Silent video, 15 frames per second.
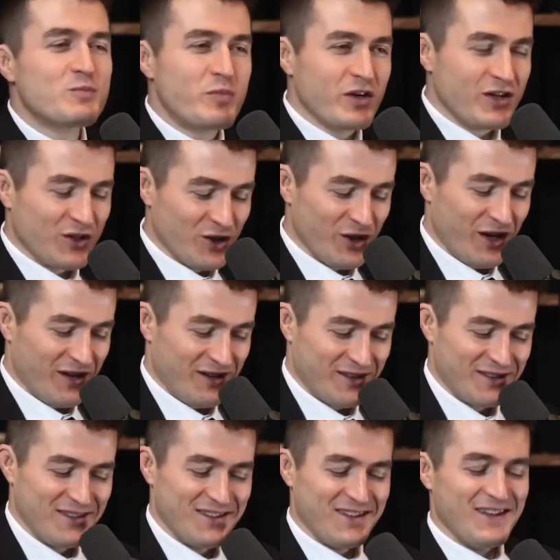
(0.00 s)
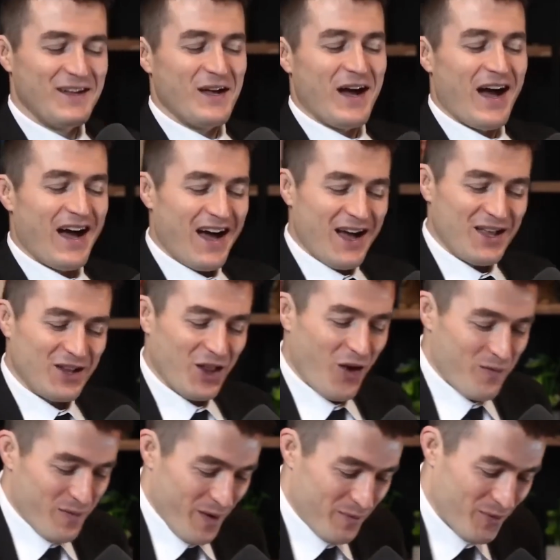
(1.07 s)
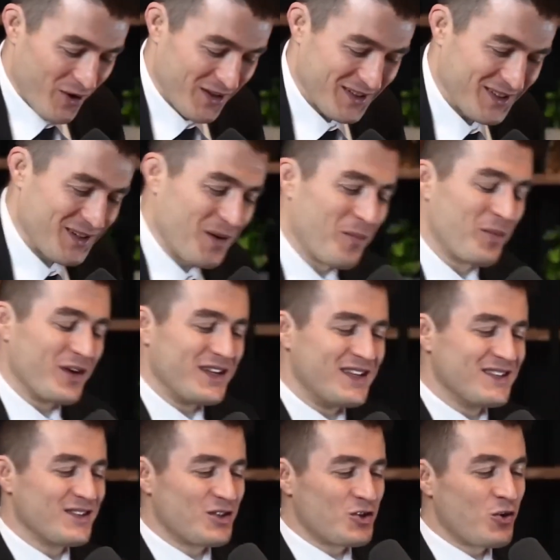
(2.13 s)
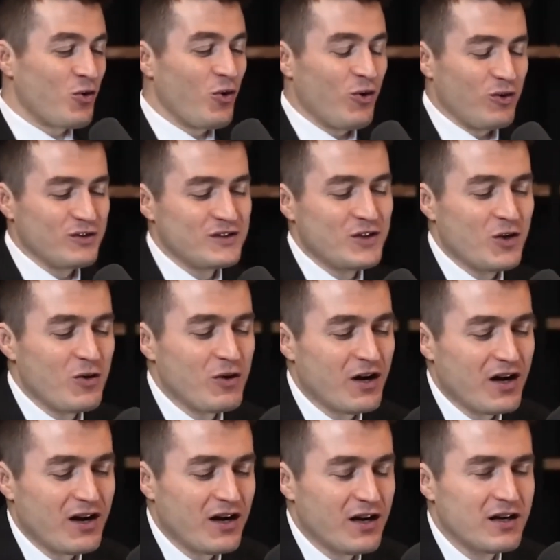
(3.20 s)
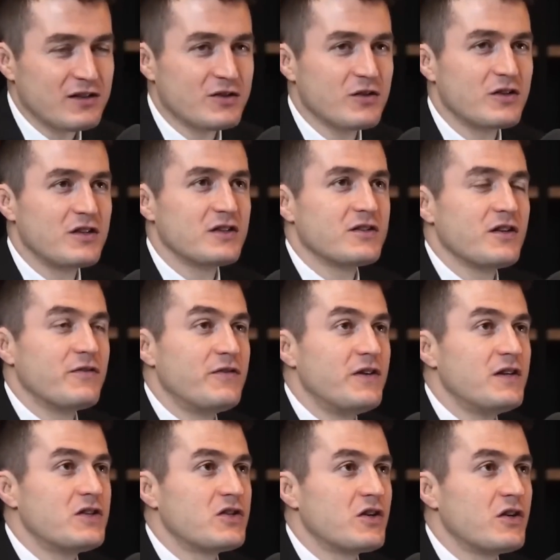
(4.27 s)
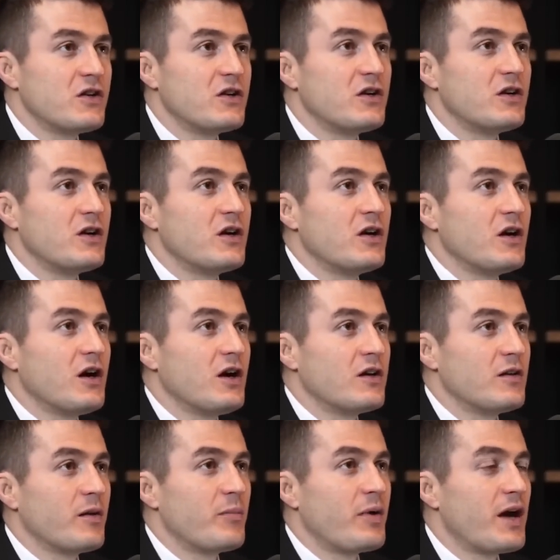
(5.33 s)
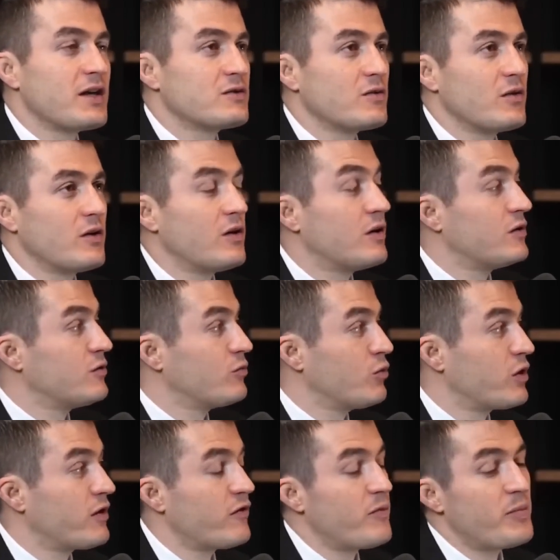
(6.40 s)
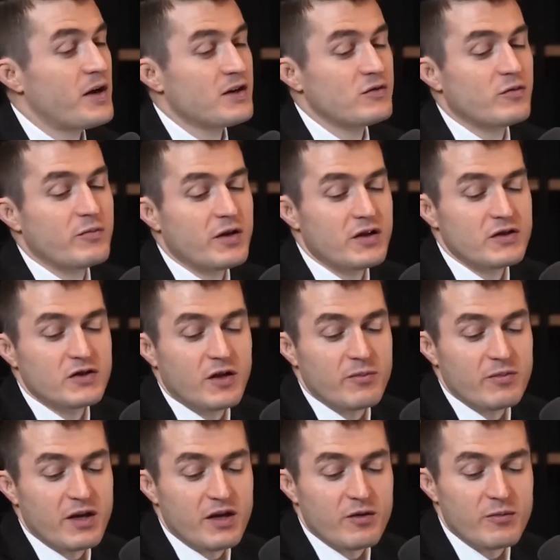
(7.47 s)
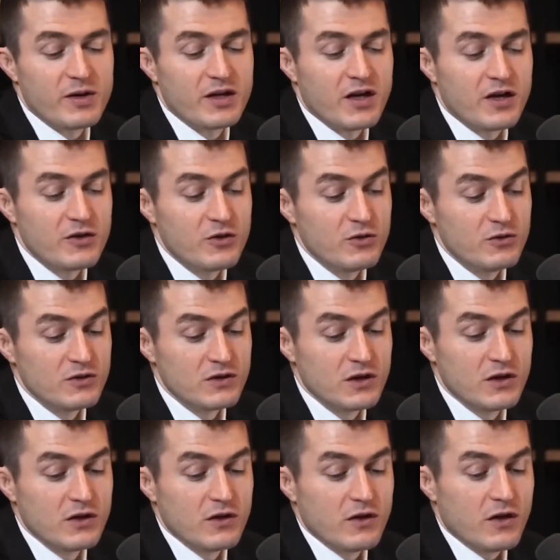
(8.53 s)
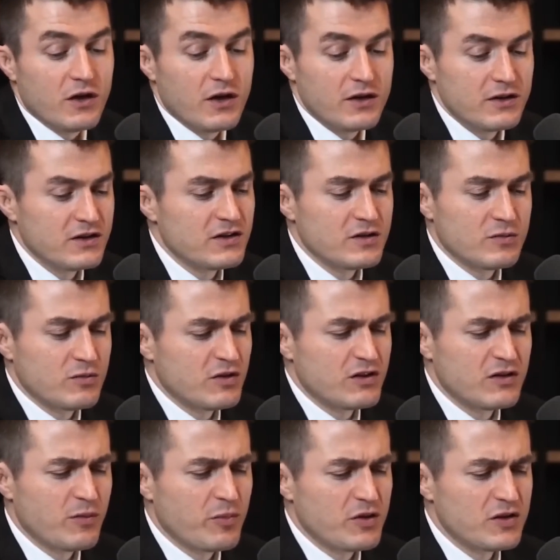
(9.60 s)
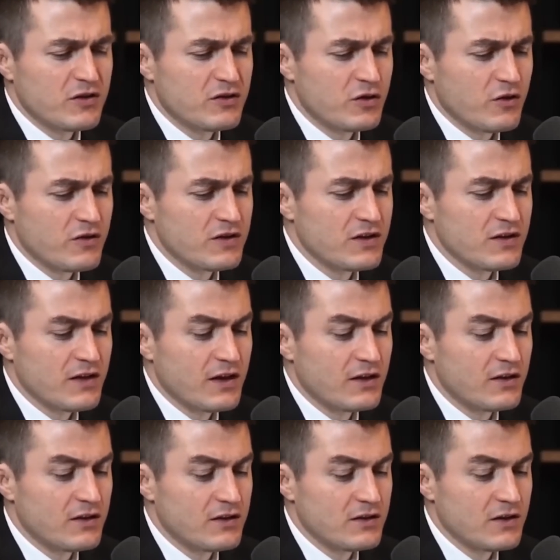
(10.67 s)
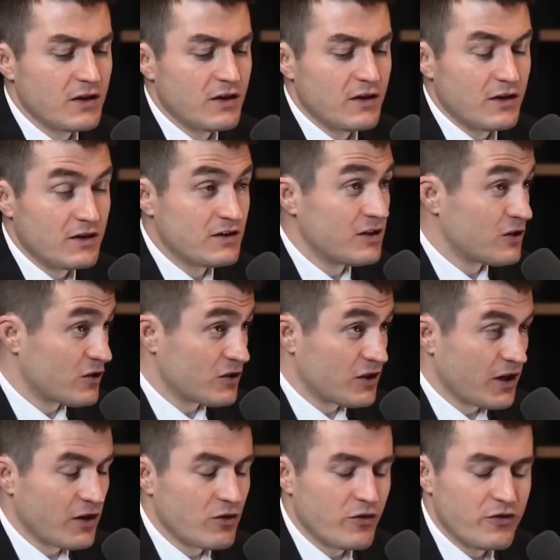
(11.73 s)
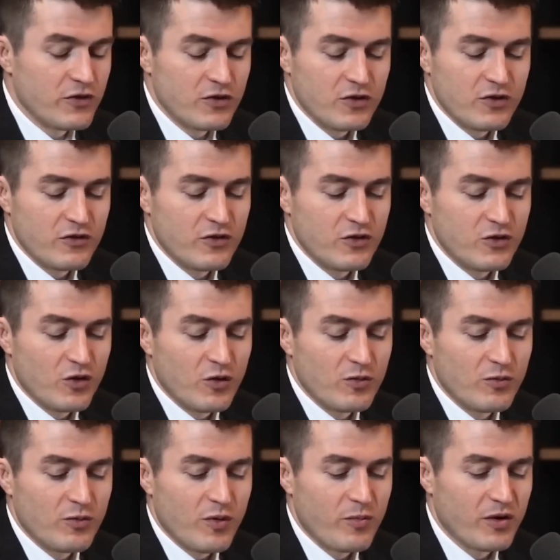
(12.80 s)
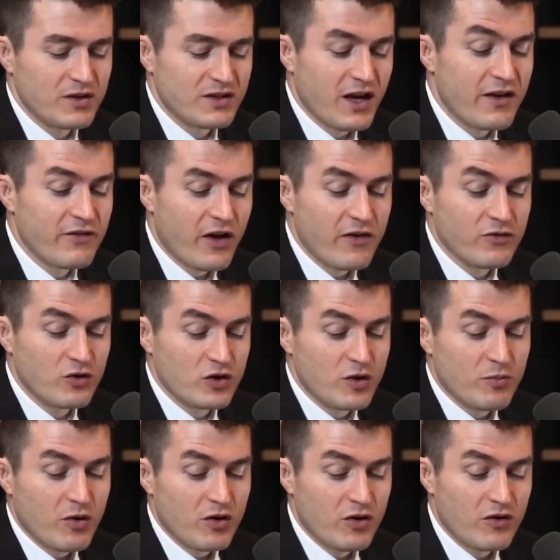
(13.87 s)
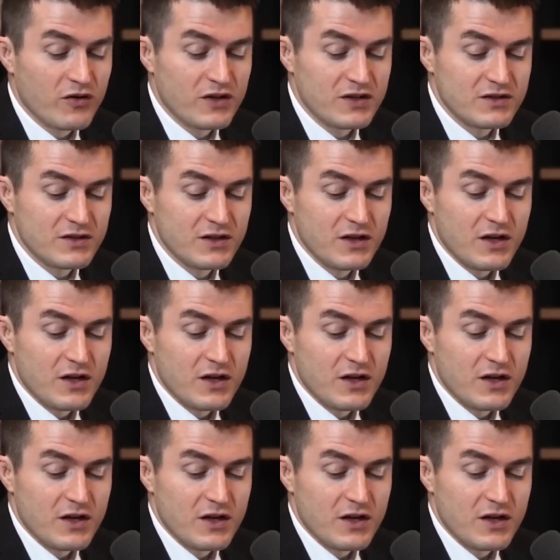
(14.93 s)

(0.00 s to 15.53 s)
be clear. I love my brother, but he's a troll. So so there's a feature on on whatever password manager I may or may not use, and there's a bunch of services like this. It's interesting. I don't know if you know about this. I've learned about all of this.